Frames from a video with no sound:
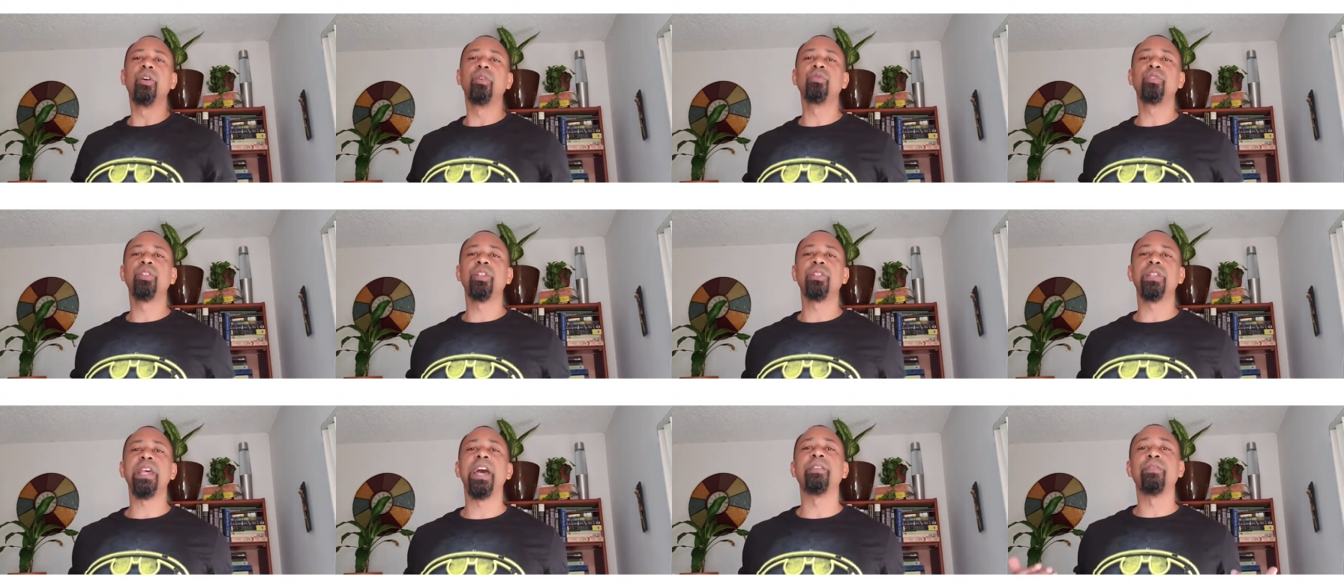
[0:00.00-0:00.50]

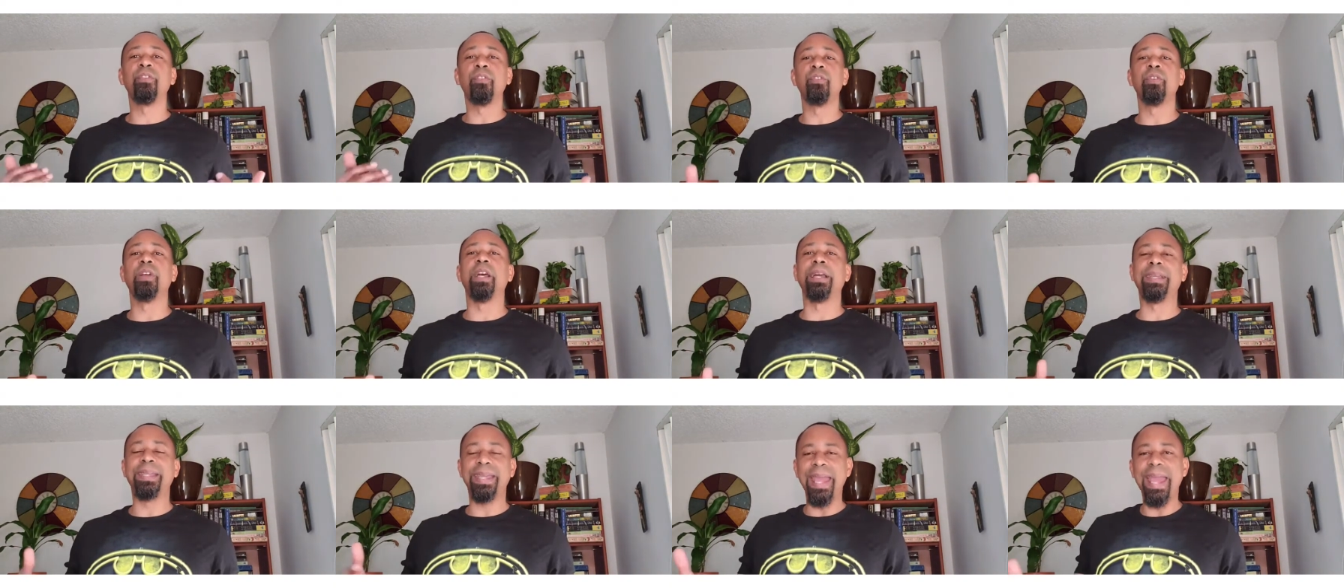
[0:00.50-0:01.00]
Don't just have
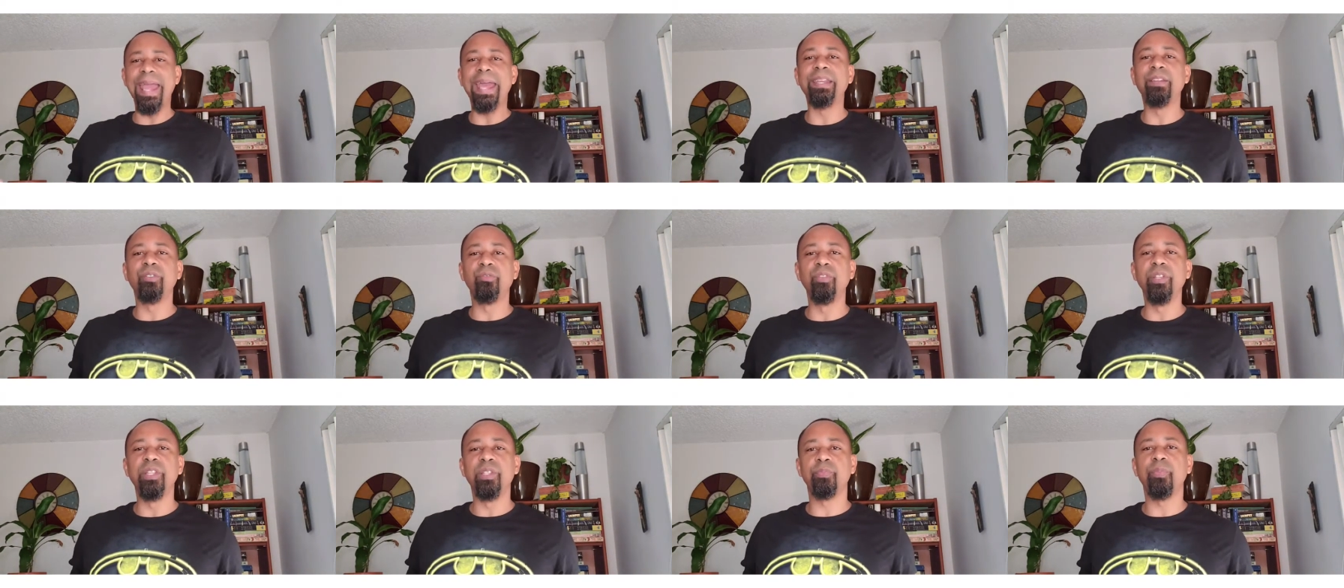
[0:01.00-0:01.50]
a, a
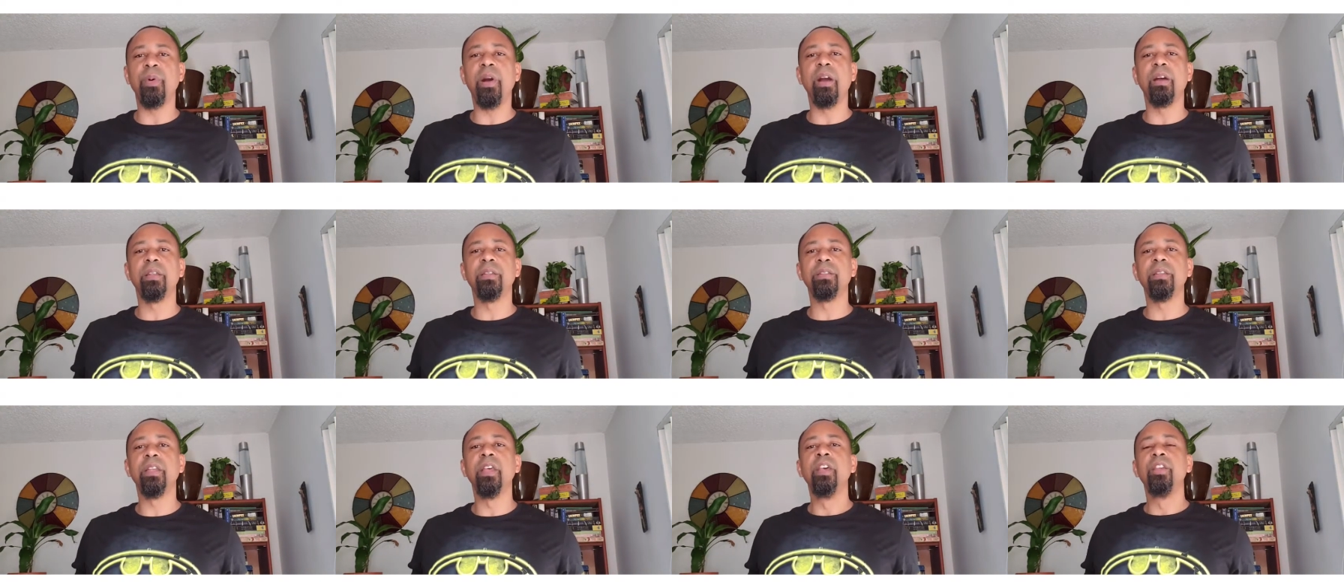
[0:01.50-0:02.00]
canned
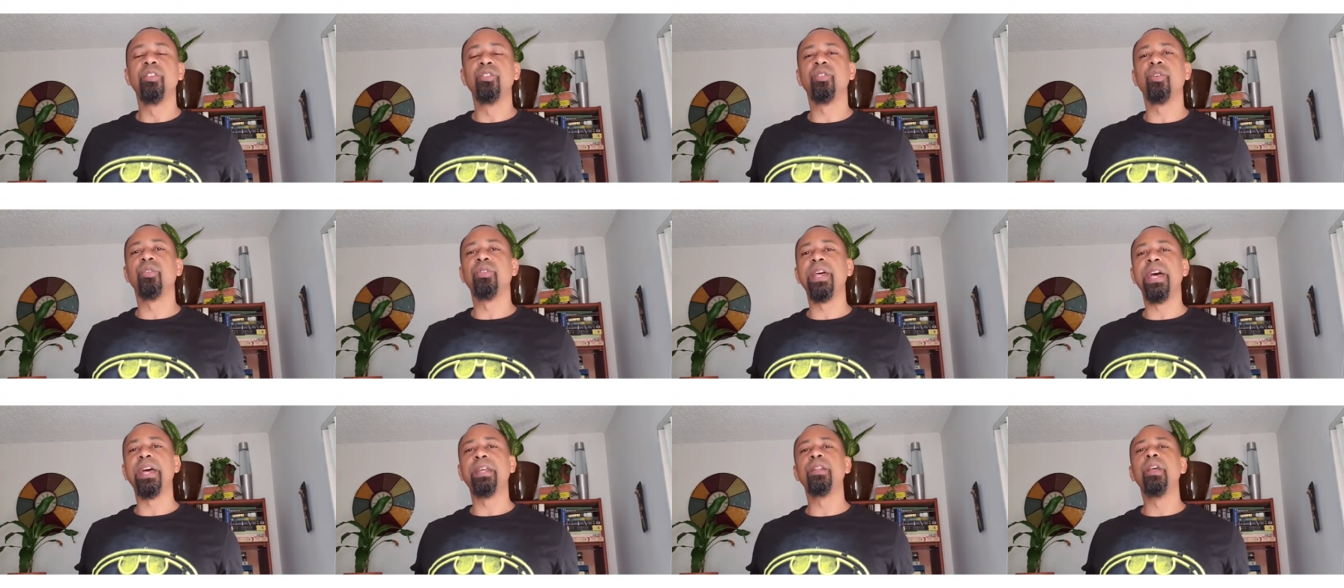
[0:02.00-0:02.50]
response,
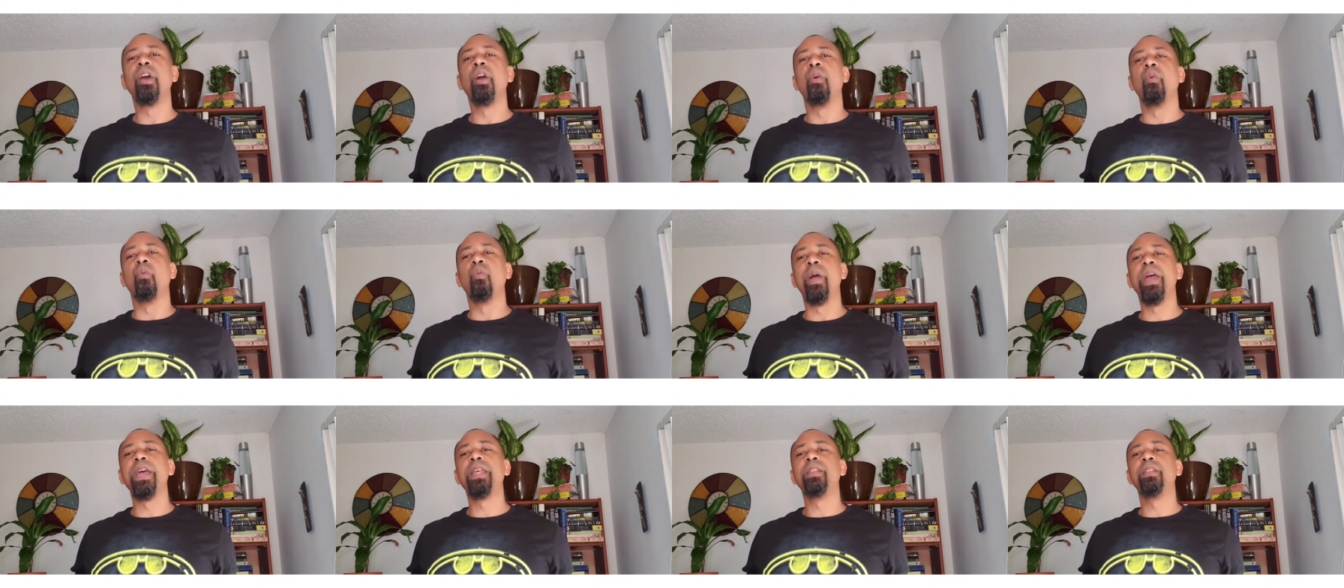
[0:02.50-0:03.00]
so that
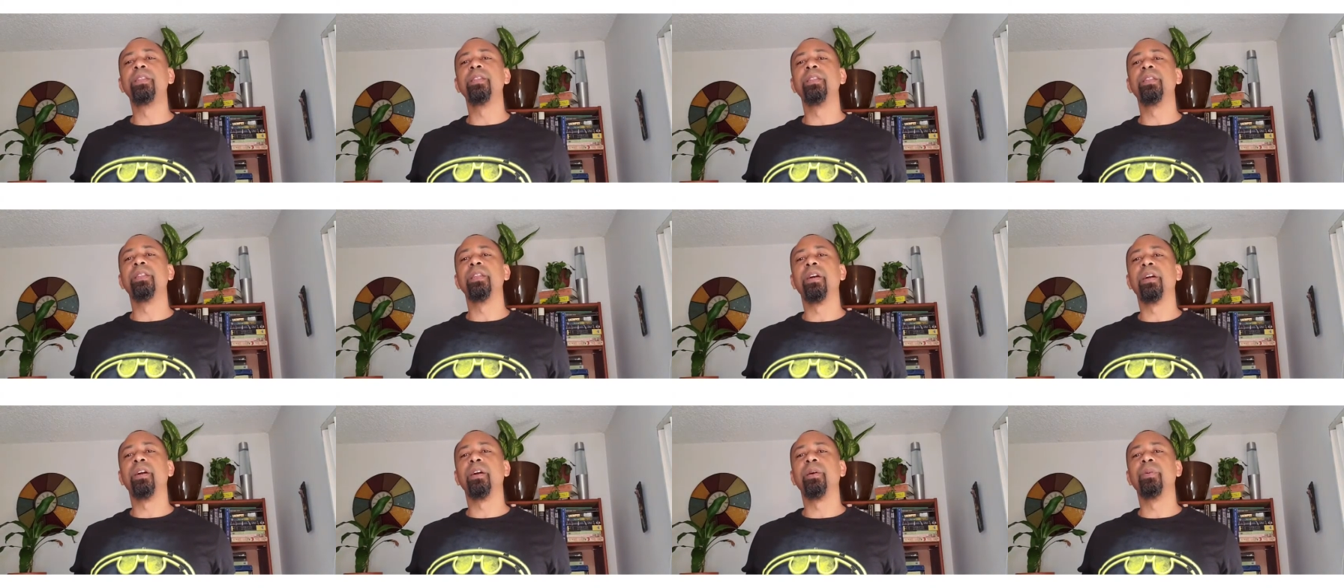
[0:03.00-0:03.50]

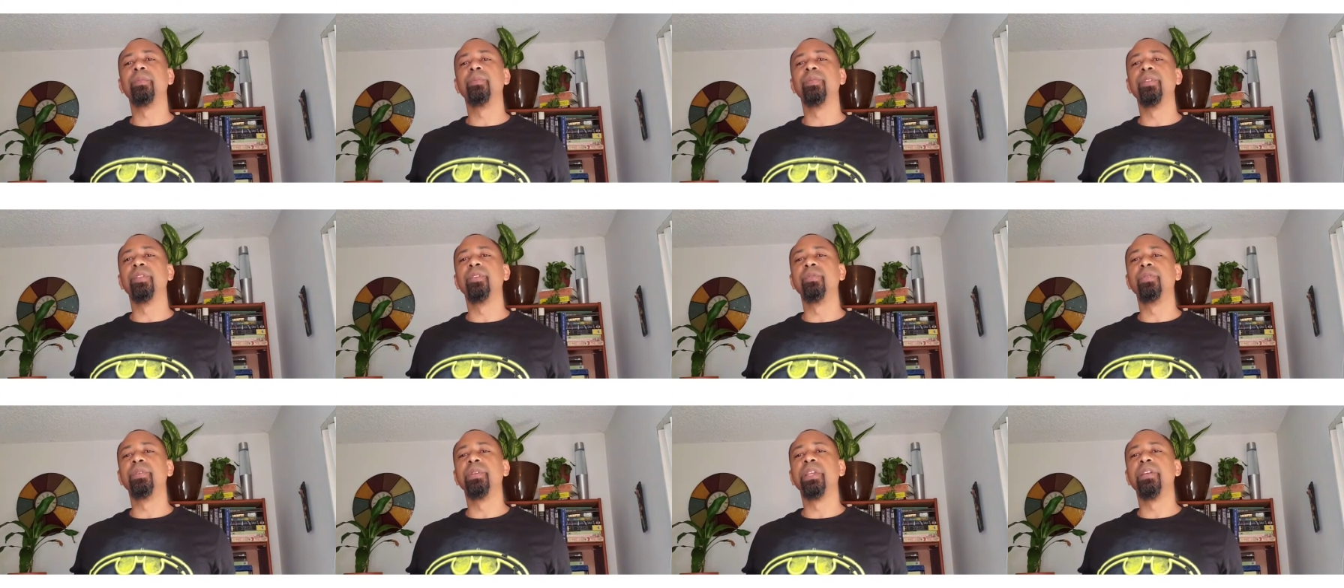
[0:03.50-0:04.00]
when um,
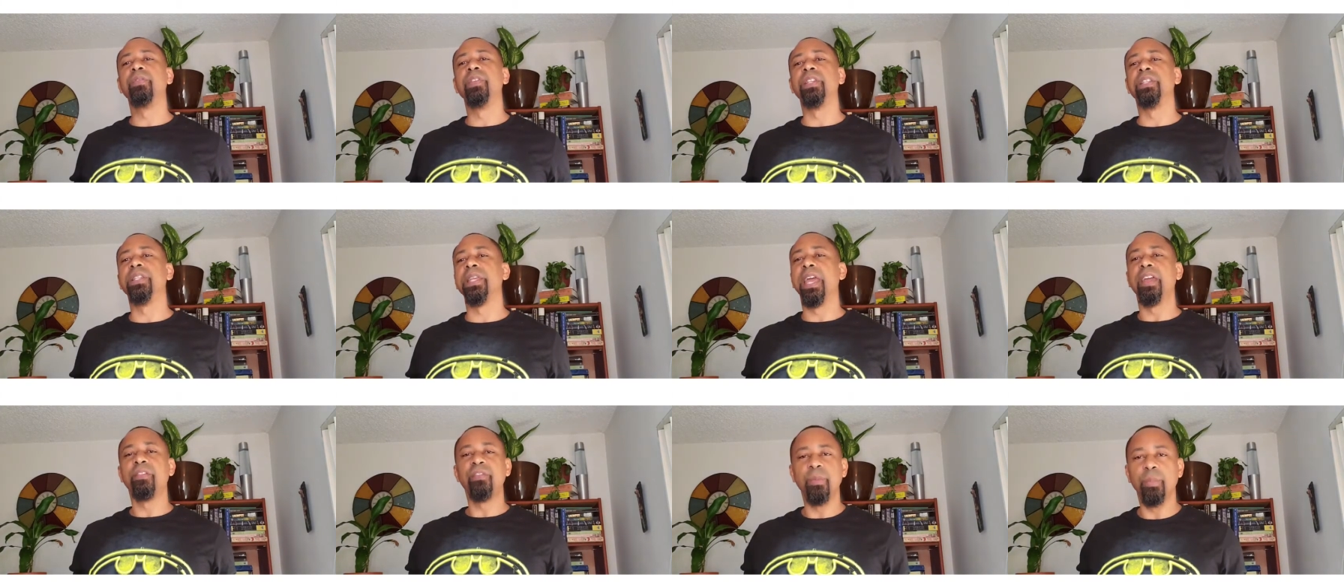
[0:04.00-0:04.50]
you give it
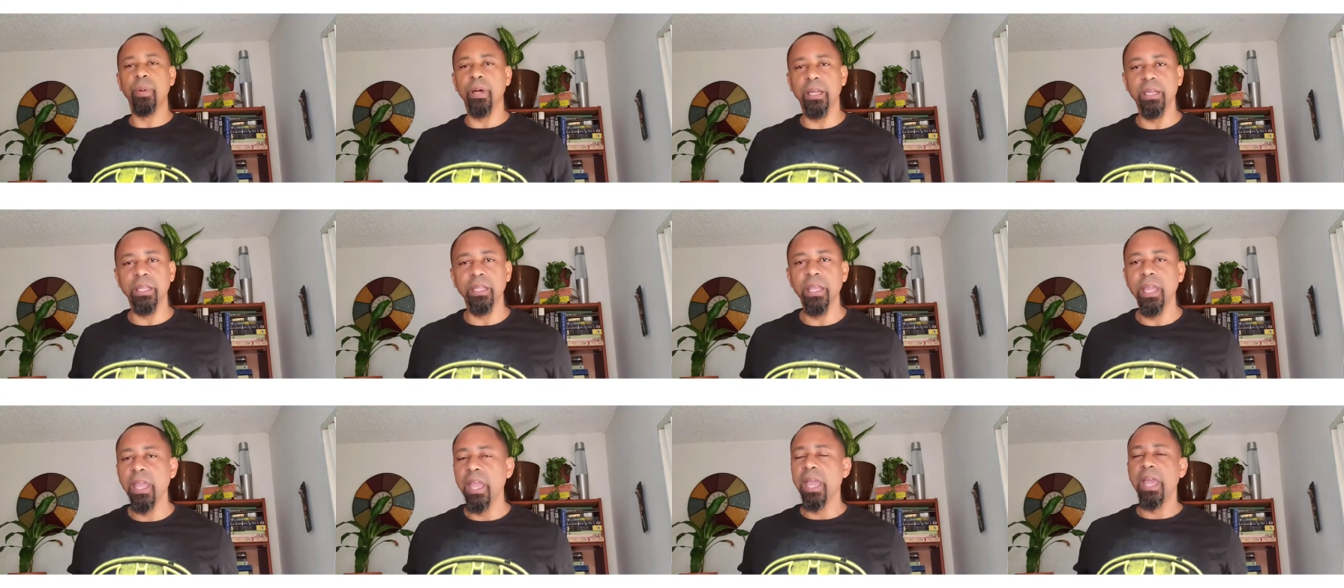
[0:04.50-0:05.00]
to
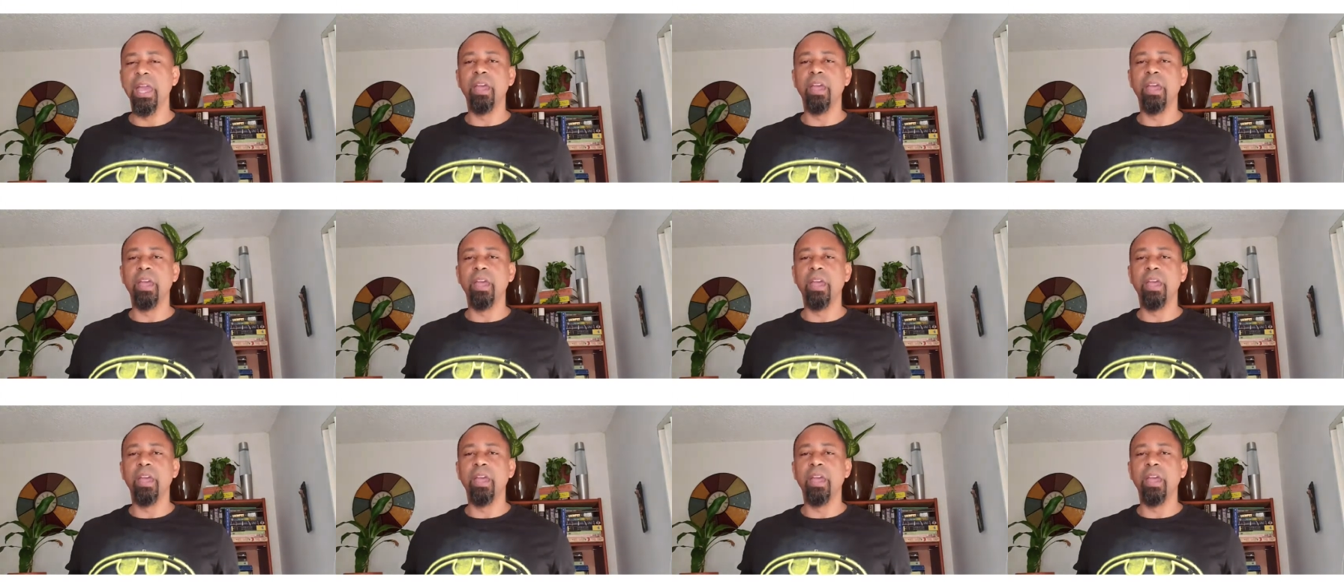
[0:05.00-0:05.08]
everybody,